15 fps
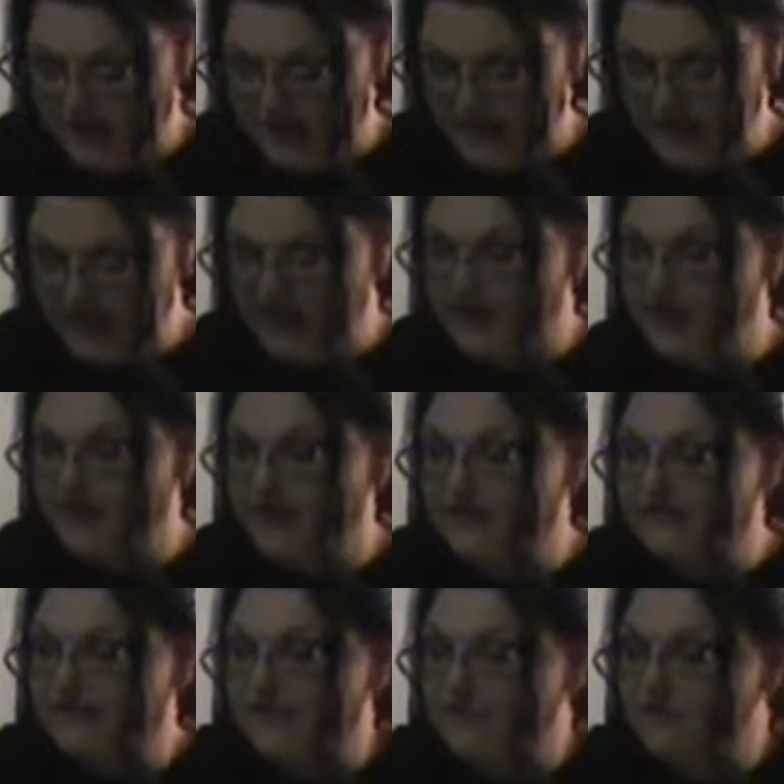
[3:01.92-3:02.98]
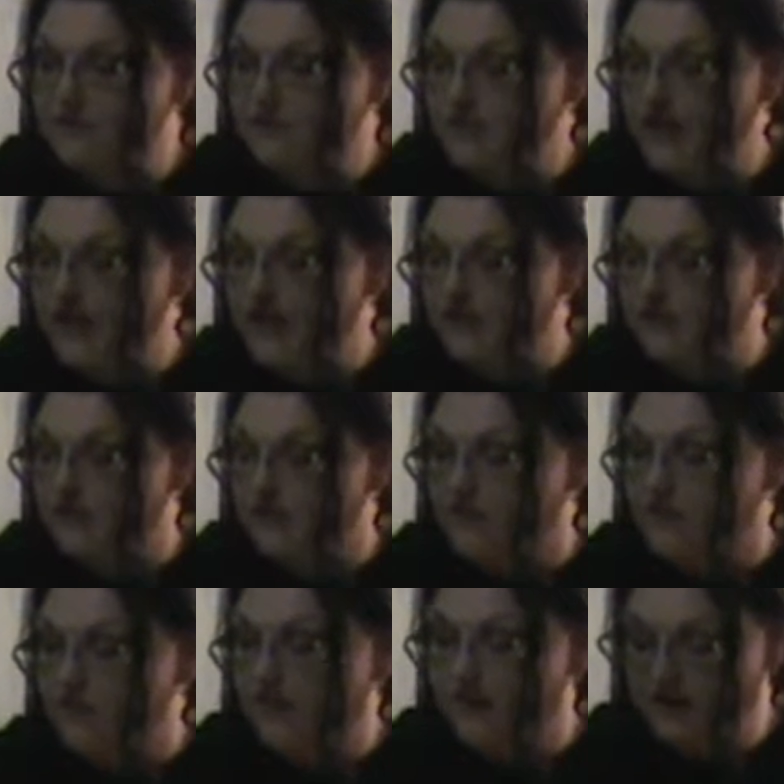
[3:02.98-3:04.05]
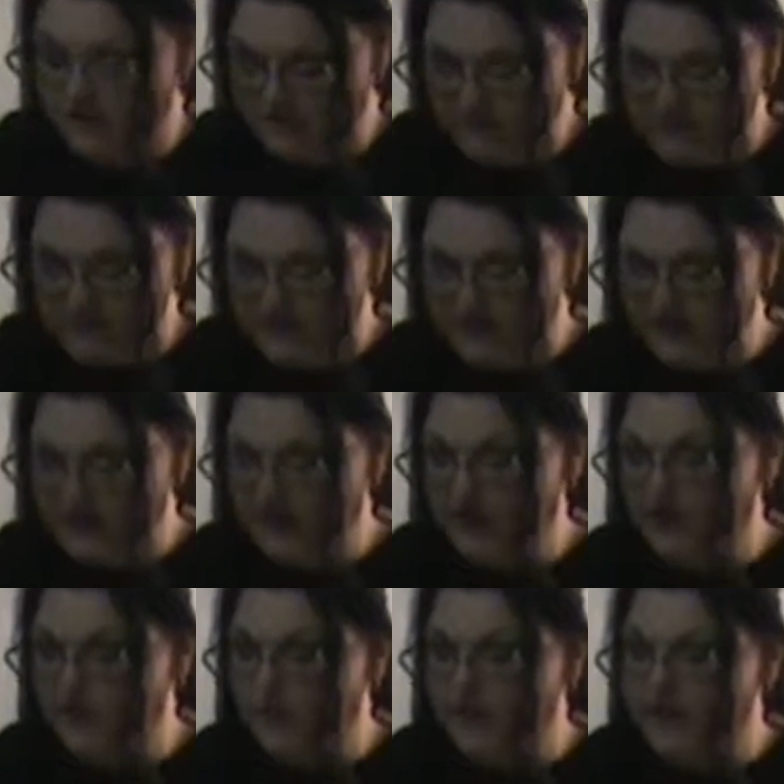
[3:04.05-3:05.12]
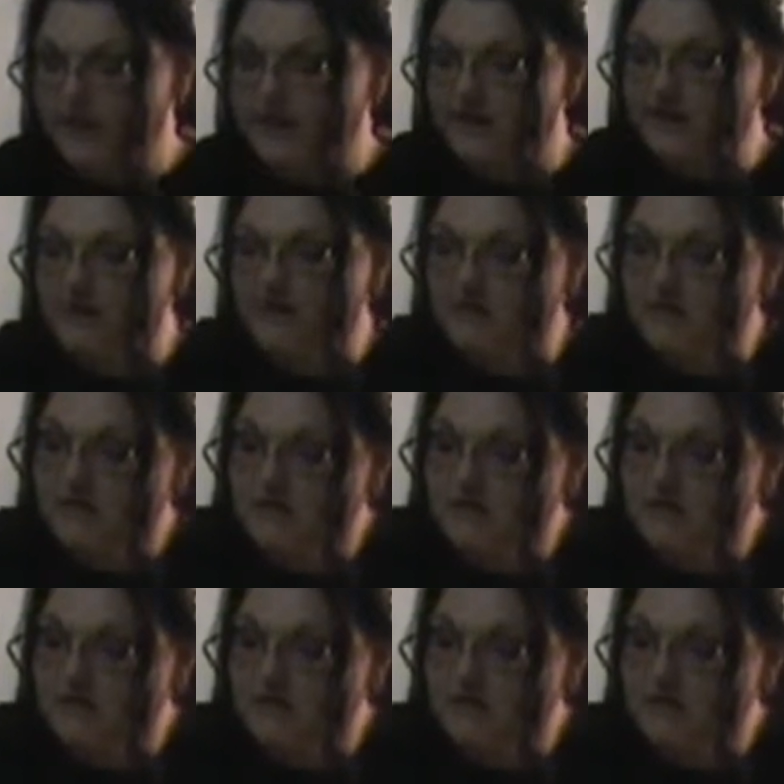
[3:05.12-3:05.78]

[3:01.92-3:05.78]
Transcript: in a single layer. And I'm going to show you a quick